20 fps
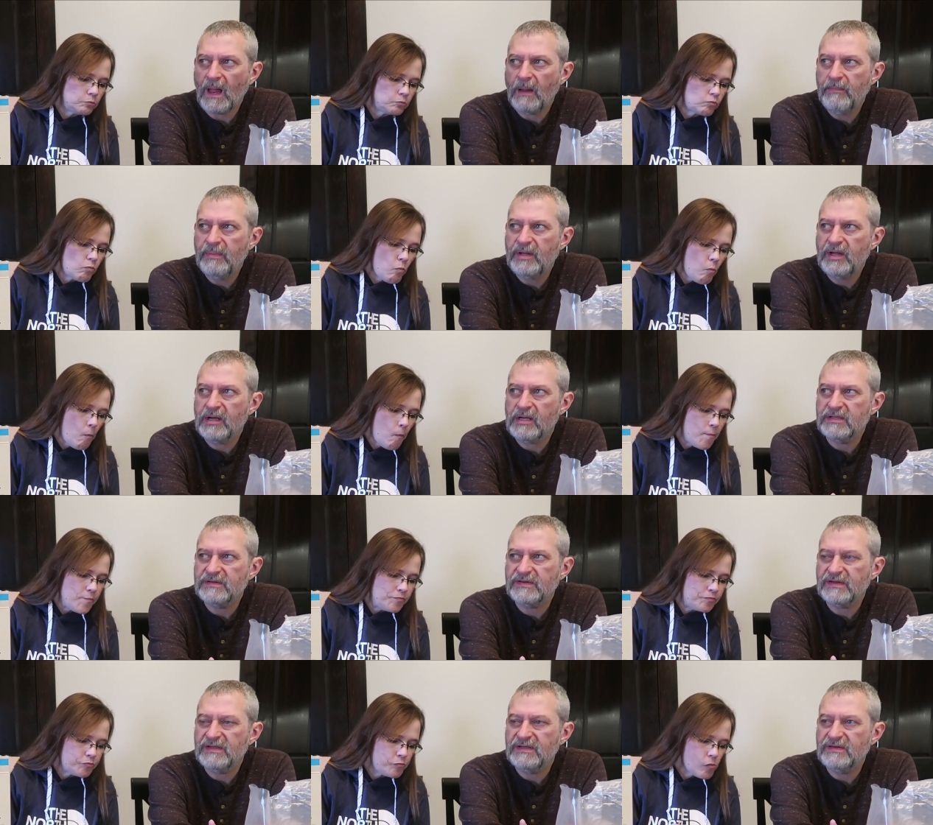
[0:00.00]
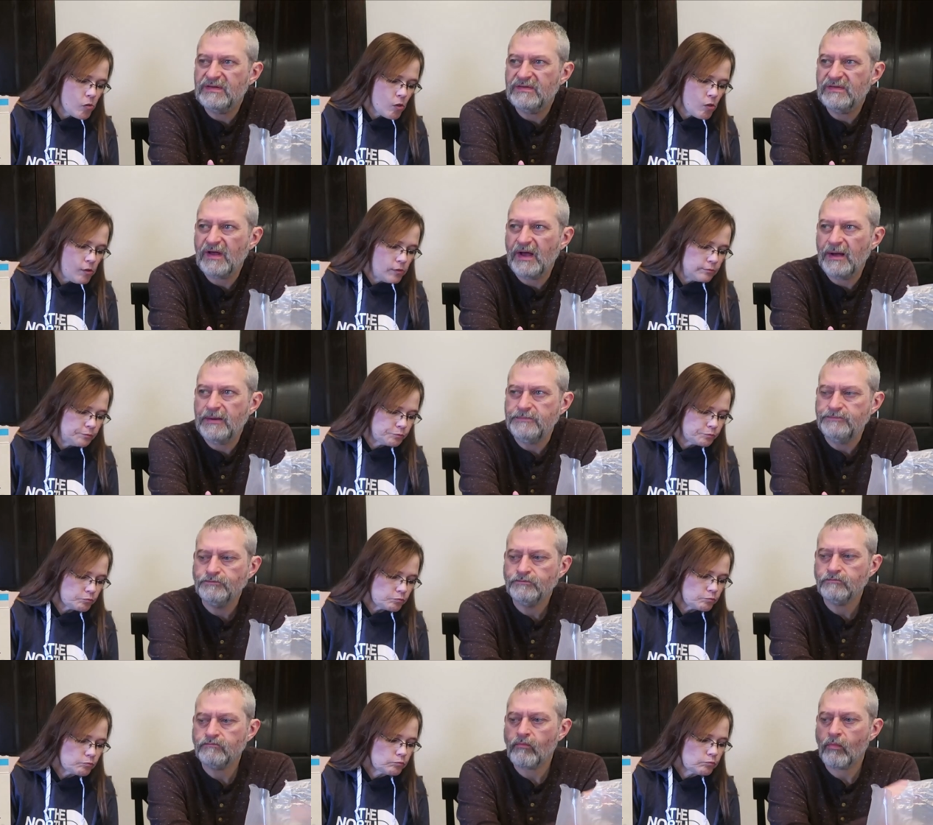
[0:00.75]
Speaker 1: because it's um,
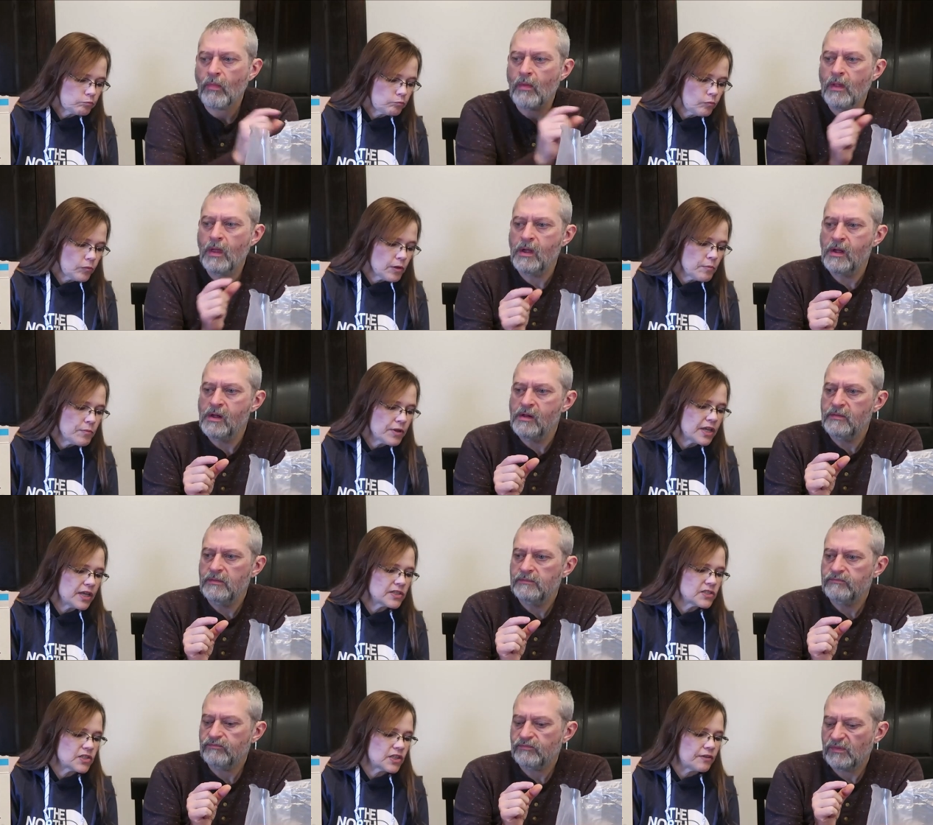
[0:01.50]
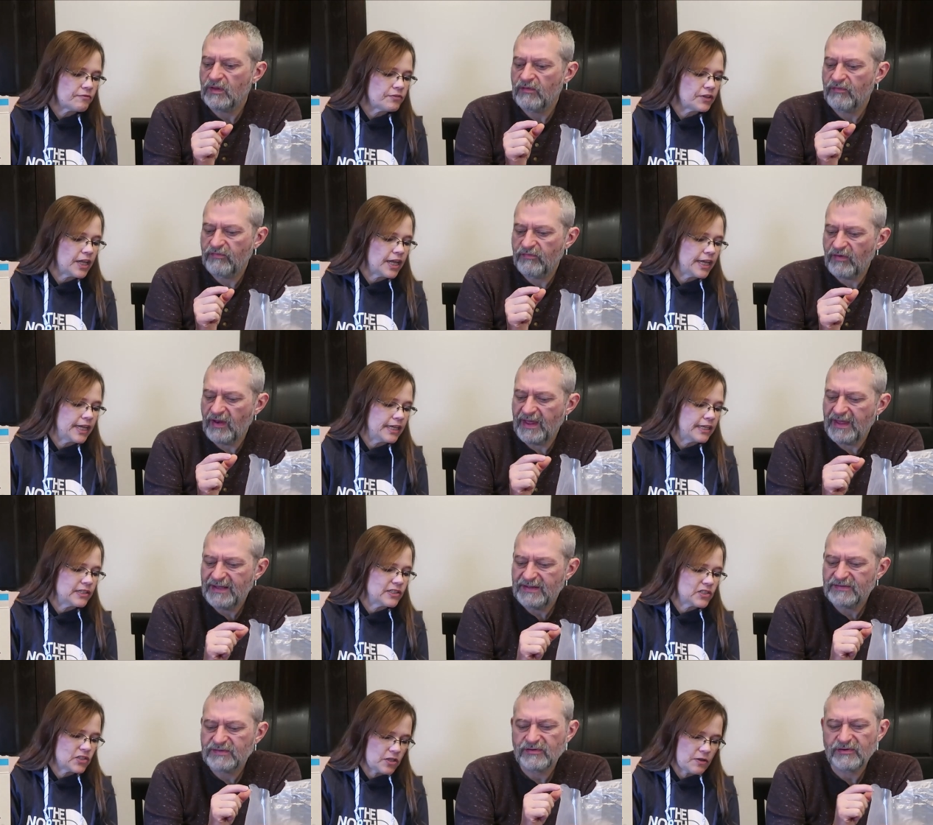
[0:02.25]
because of the, the flakes.
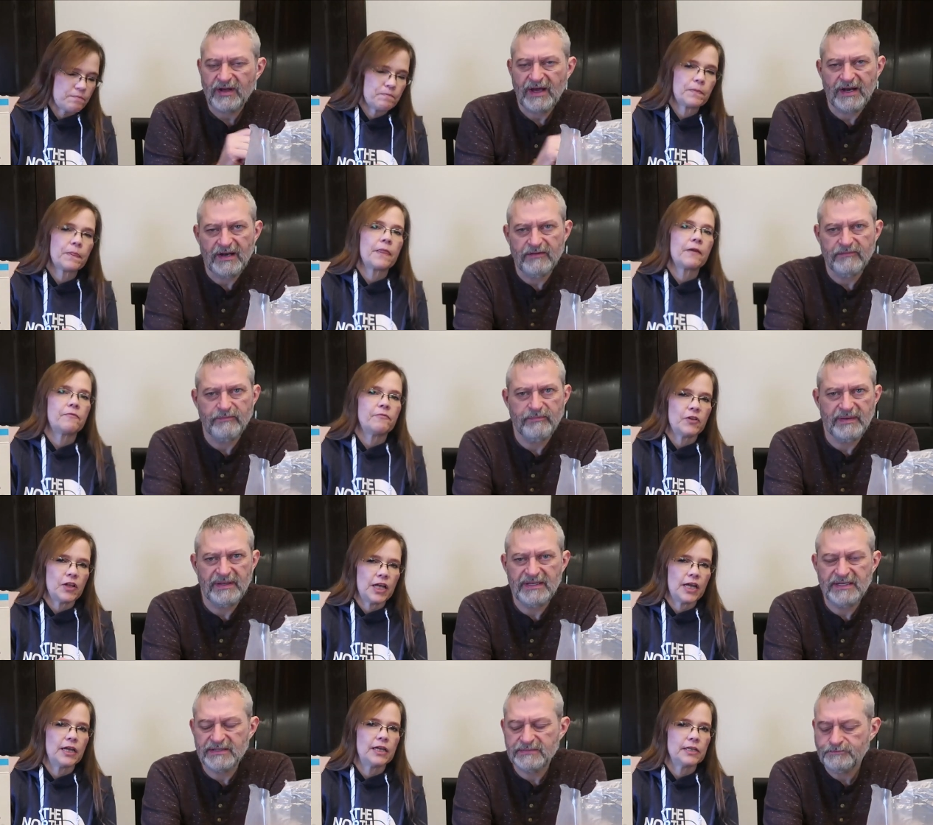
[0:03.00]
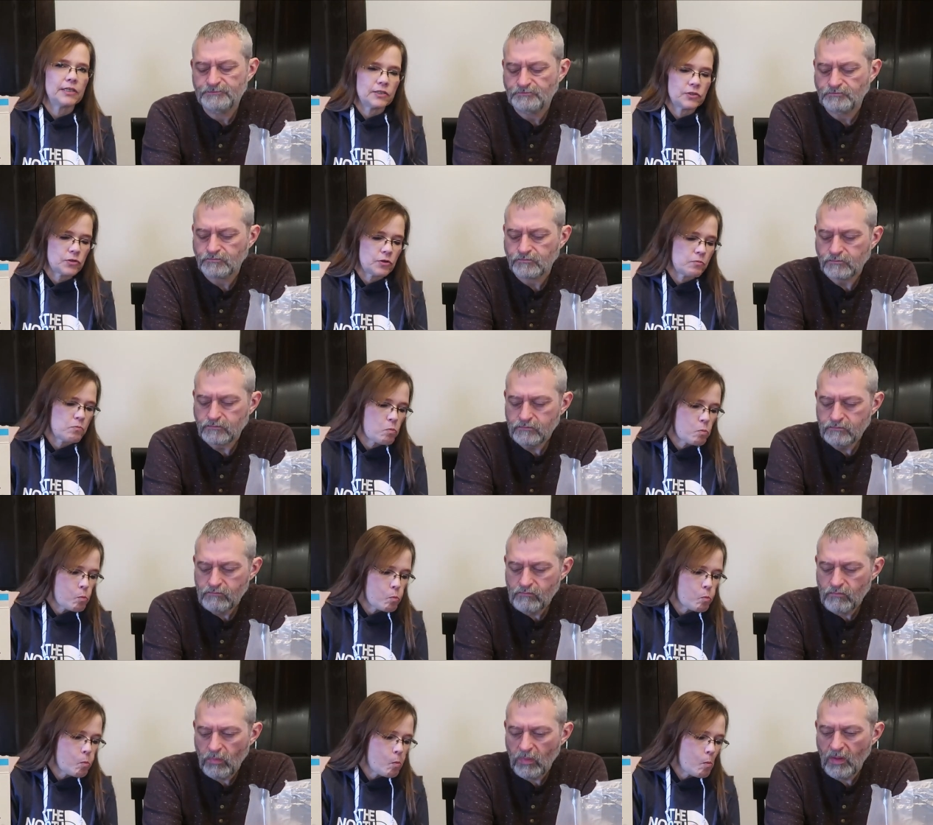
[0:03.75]
flakes are kind of the big. Flakes.
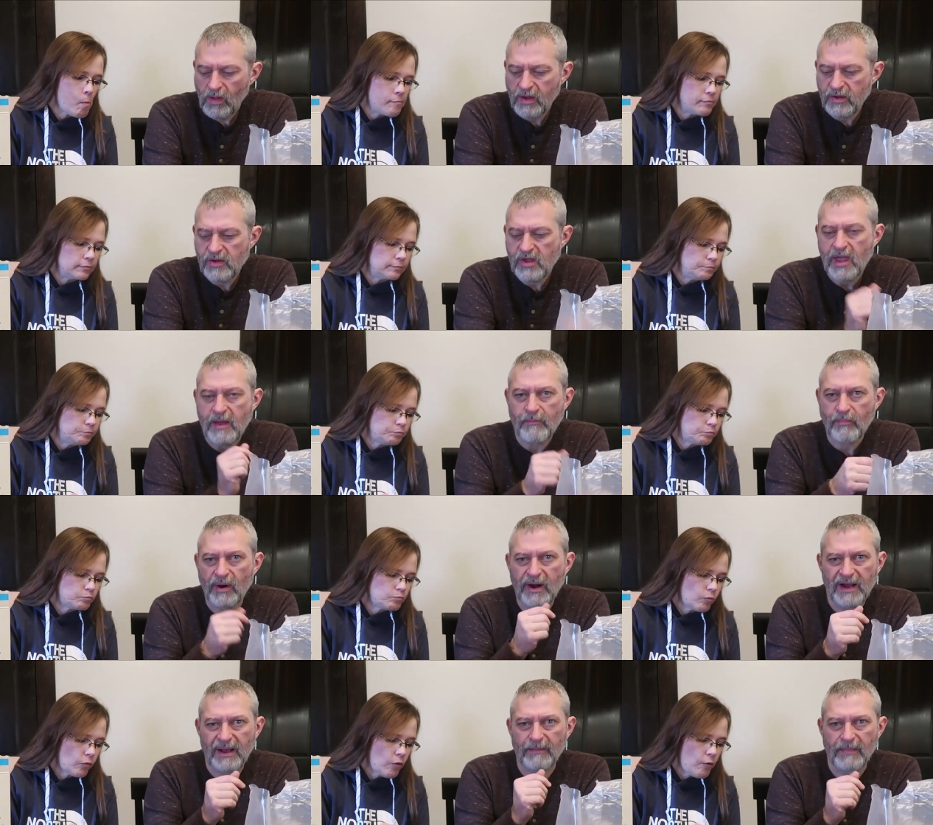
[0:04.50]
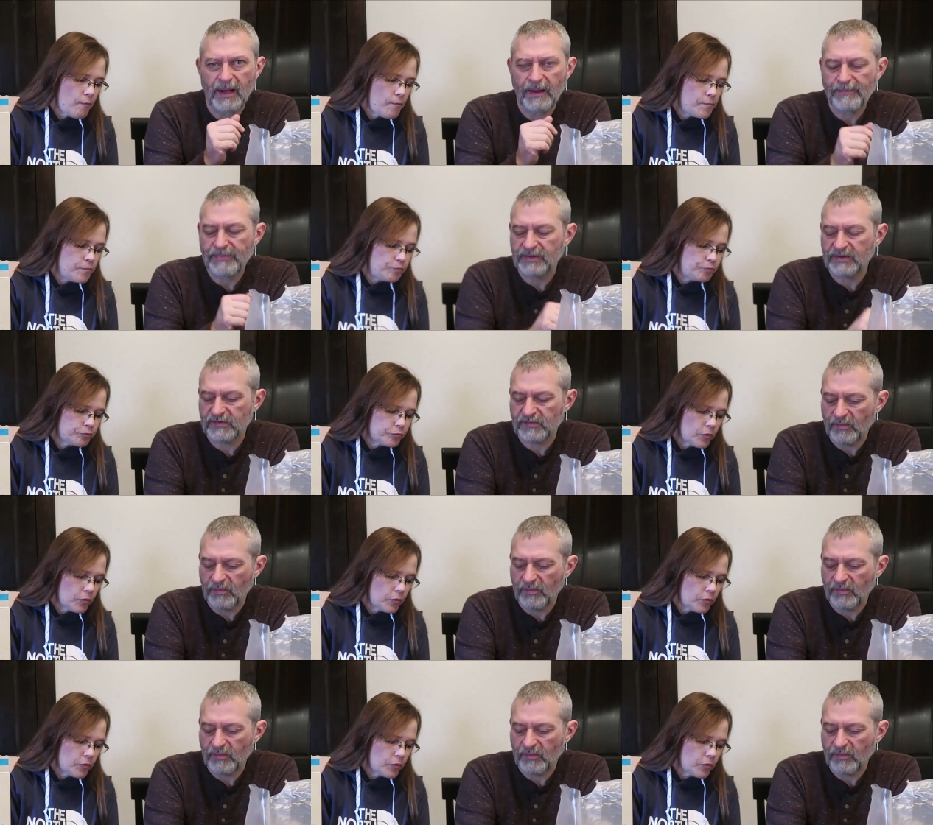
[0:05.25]
You can't break them up into